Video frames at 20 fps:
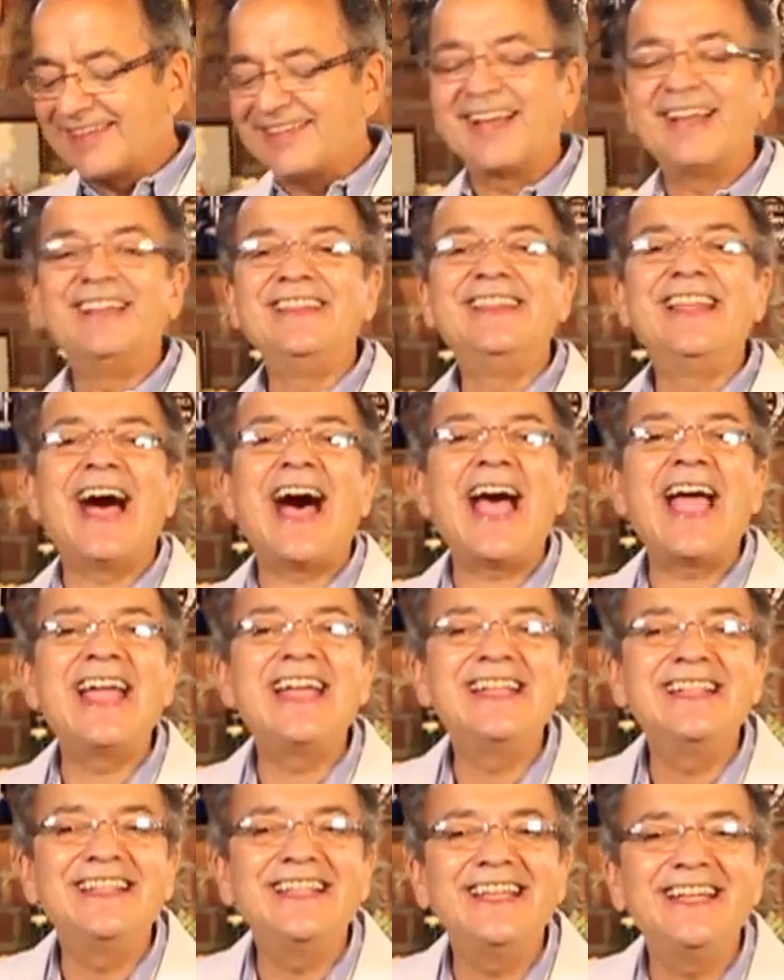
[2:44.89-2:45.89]
to
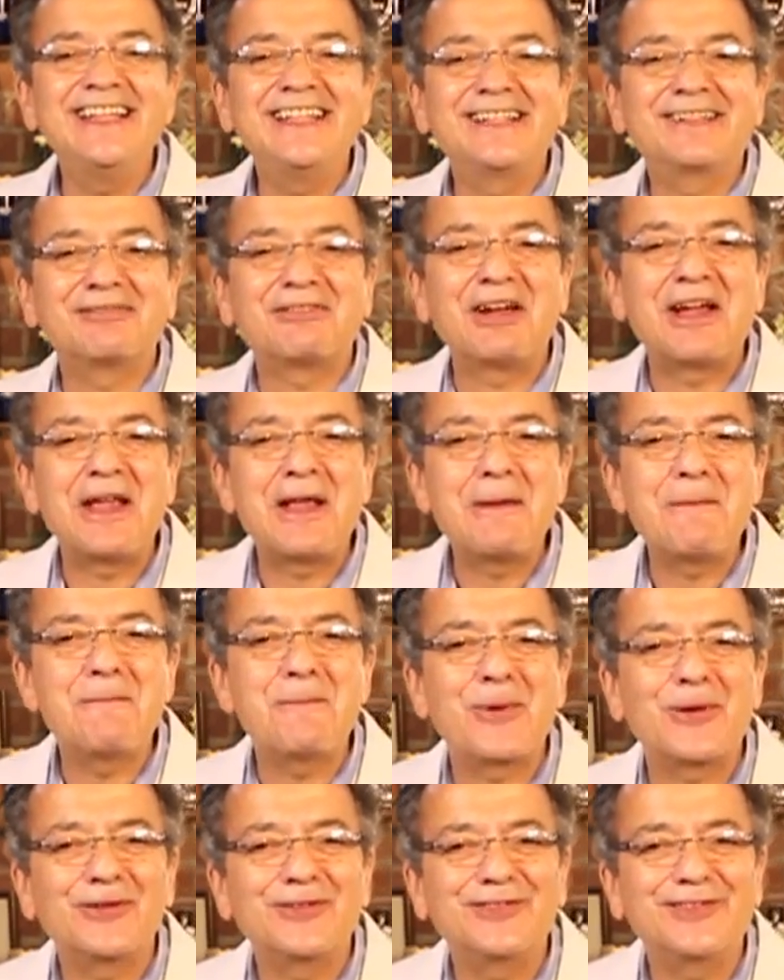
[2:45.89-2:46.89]

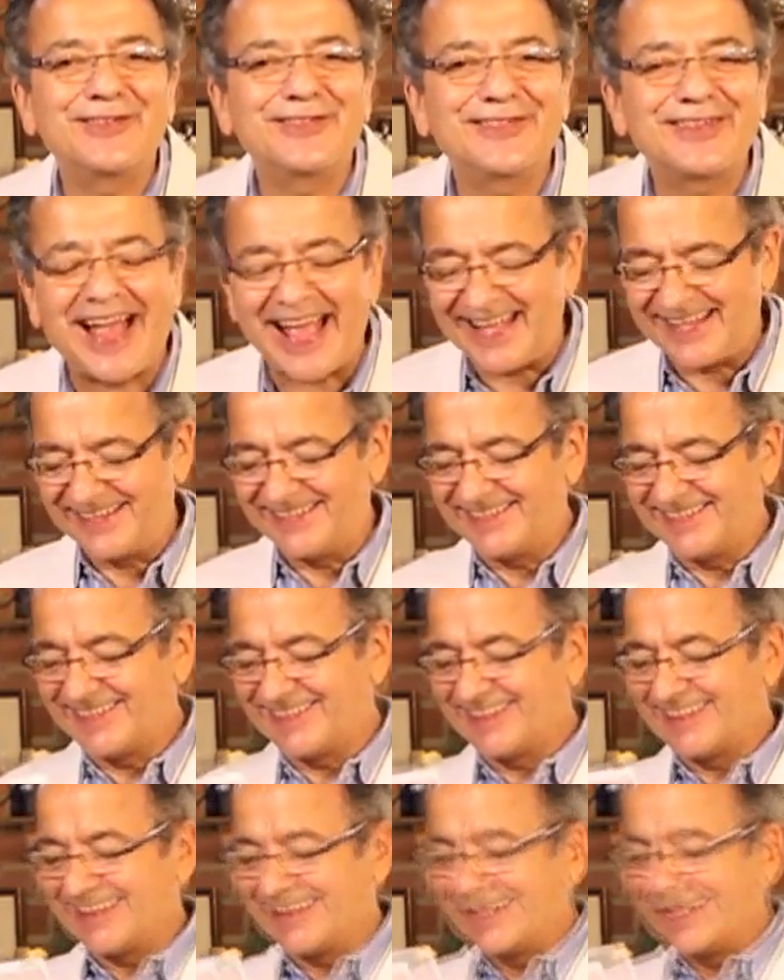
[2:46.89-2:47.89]

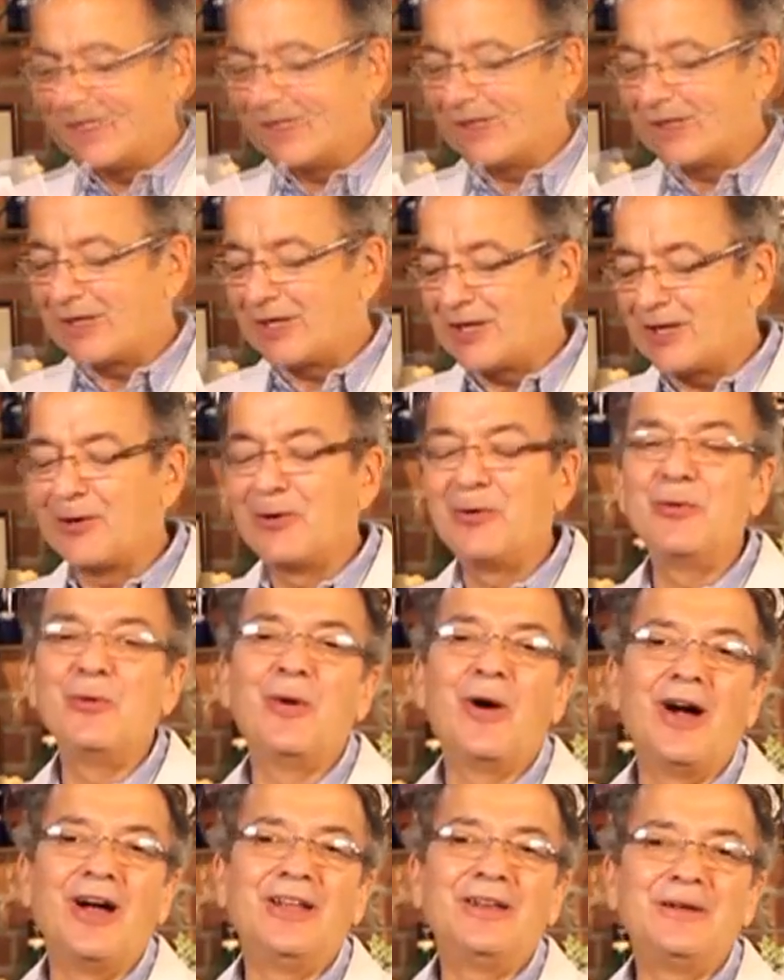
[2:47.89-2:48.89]
93% in
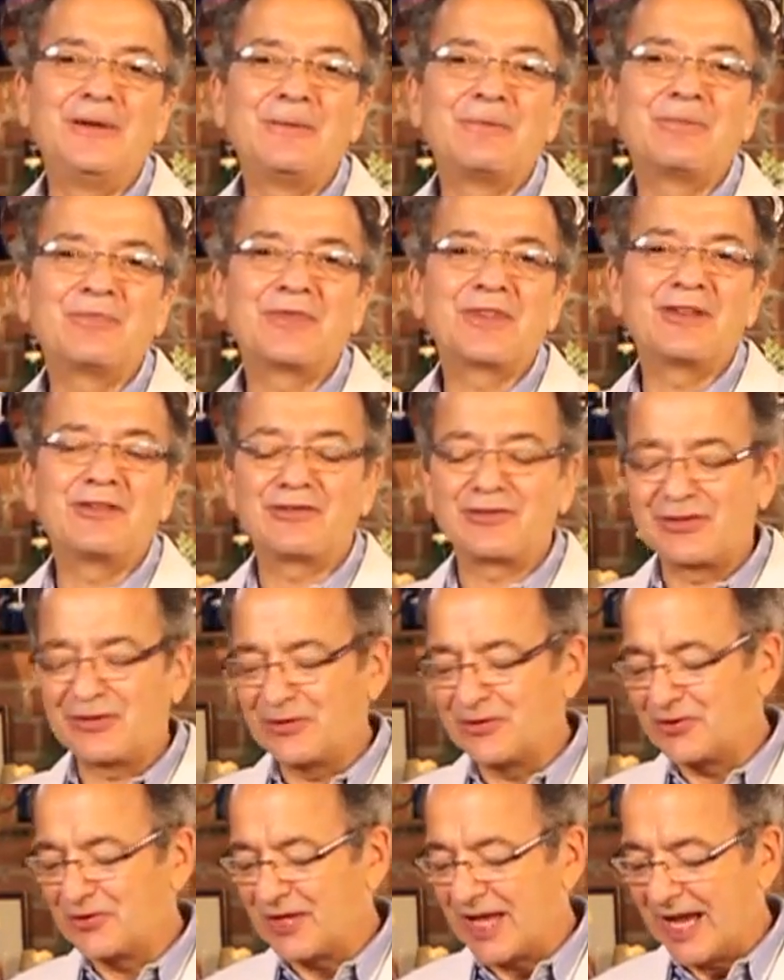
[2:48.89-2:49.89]
Q1 of
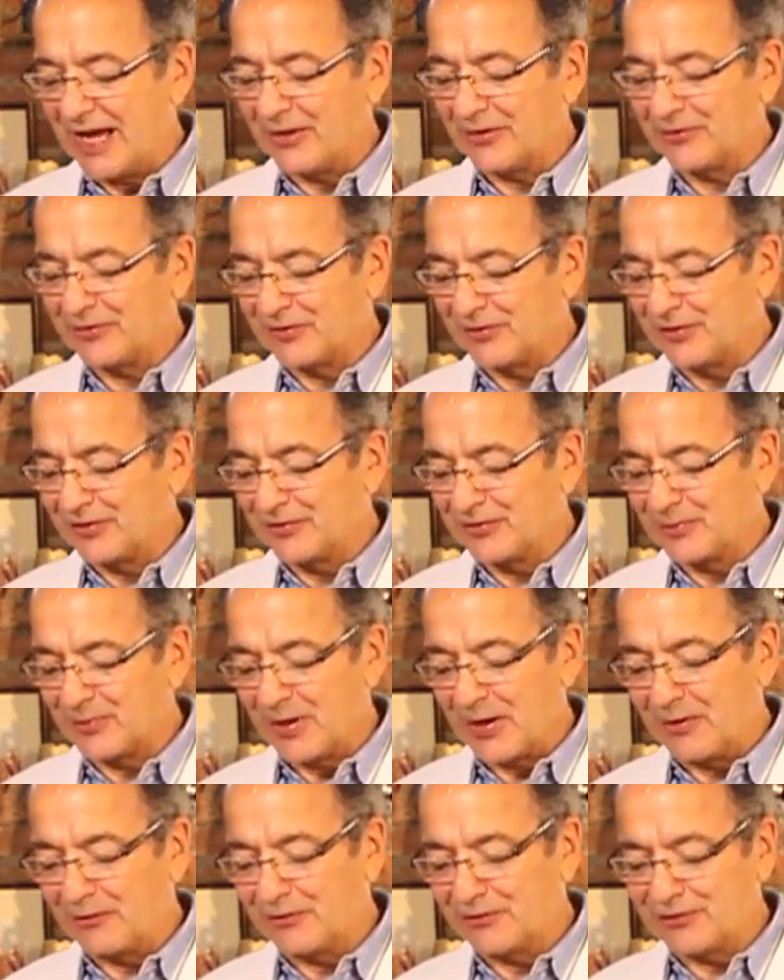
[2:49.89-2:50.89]

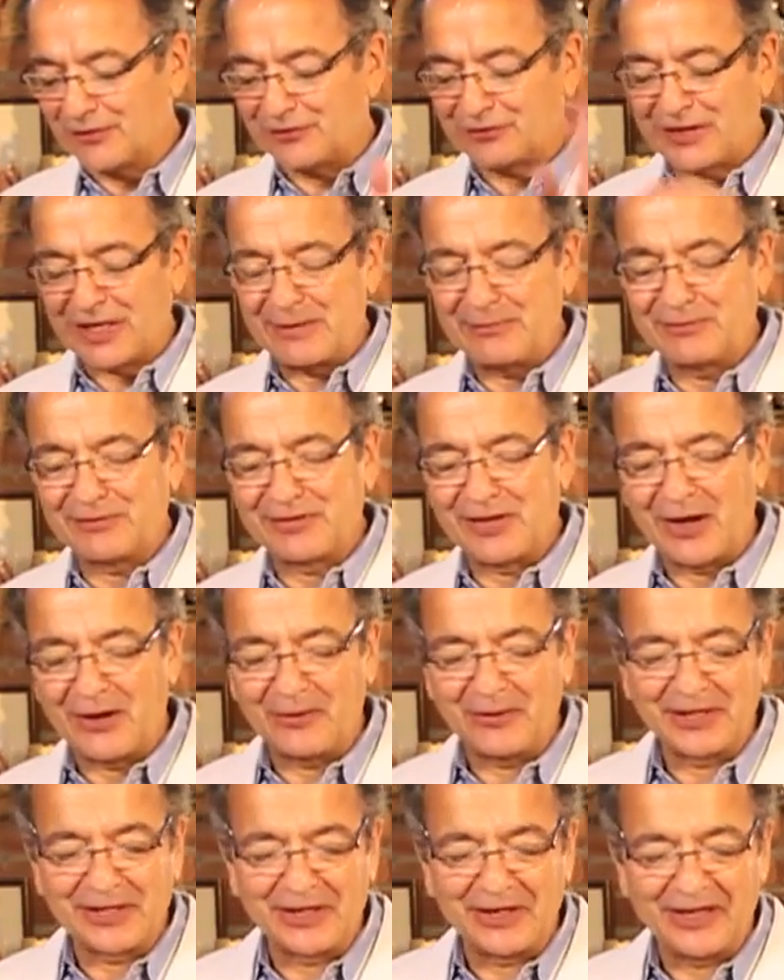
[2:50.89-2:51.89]
2012. It just keeps
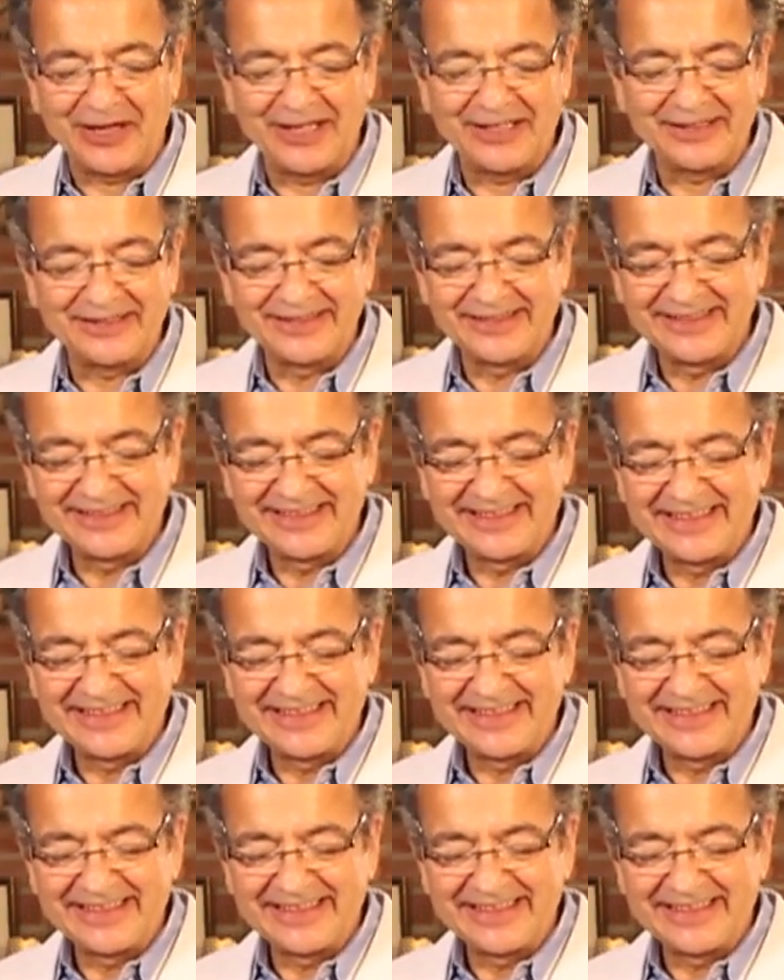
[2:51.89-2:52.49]
going on.